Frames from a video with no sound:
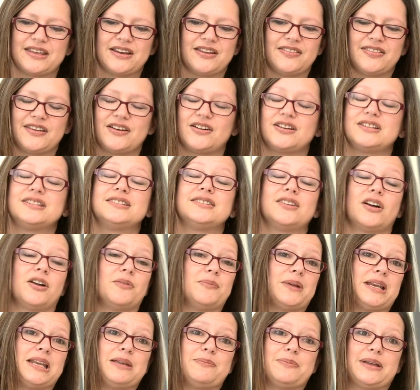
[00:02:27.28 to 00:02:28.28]
There are so
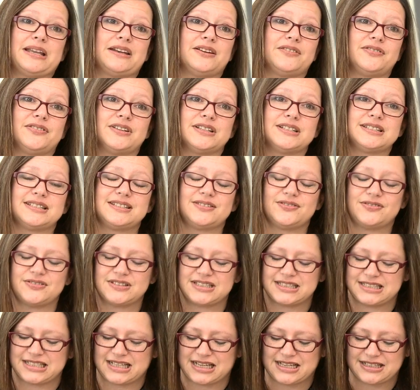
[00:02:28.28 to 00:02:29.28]
many benefits. For
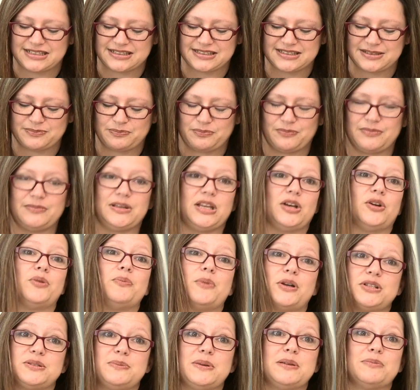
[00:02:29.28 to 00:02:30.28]
starters, you know,
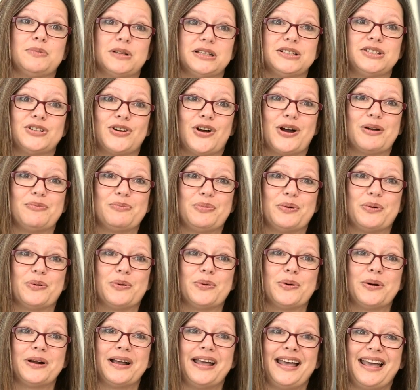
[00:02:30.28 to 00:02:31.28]
most people are time
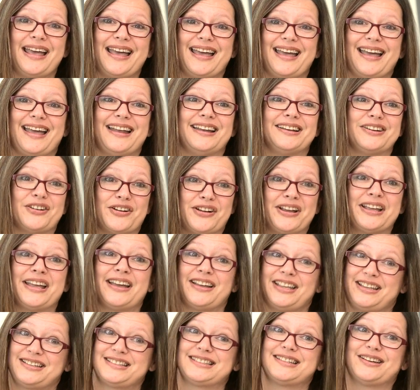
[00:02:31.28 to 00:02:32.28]
poor, and going
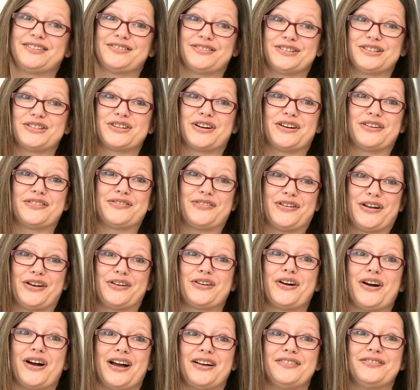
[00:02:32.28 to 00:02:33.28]
out yourself and trying to
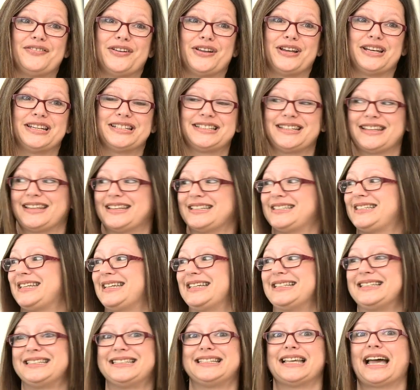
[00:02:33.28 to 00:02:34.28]
find hire furniture that's
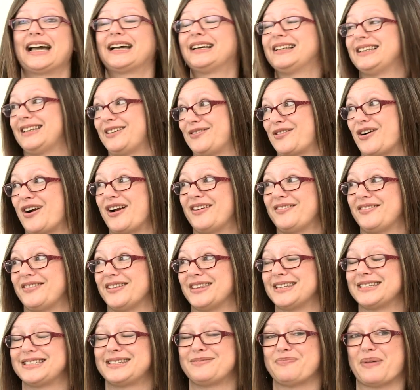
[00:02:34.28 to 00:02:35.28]
exactly right
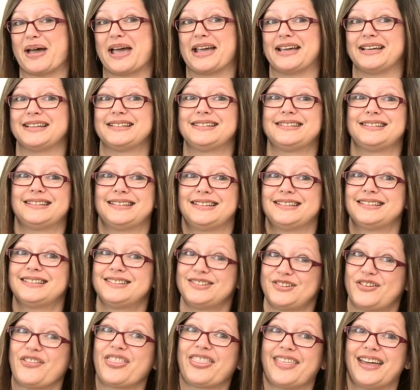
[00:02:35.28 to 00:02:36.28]
for the space is
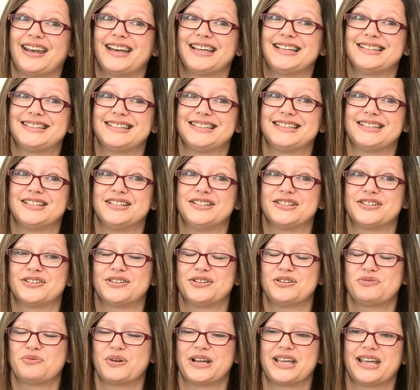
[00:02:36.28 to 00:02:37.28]
not that easy to
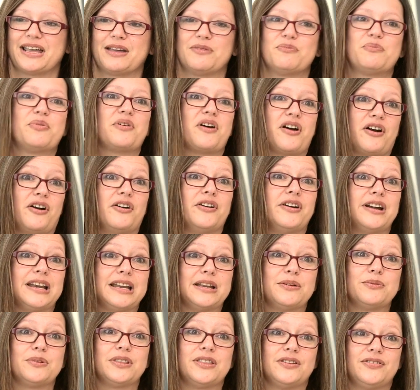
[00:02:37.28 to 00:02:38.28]
do. We get
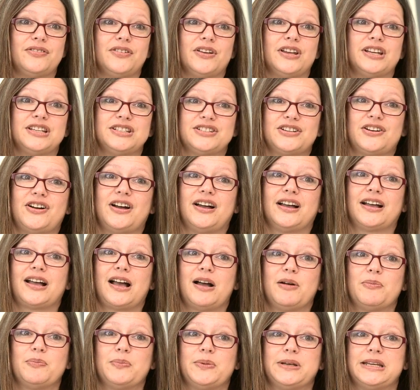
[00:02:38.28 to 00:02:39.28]
priority with the furniture hire
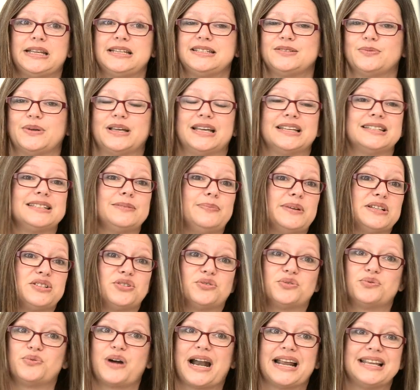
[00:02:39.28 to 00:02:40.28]
companies, we get
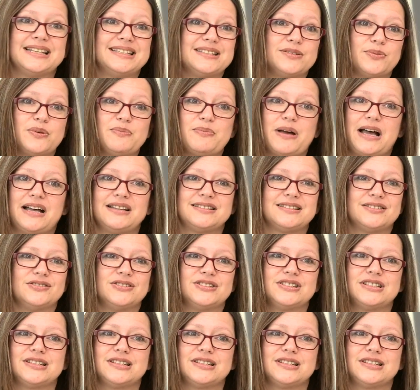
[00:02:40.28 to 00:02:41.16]
special rates we pass on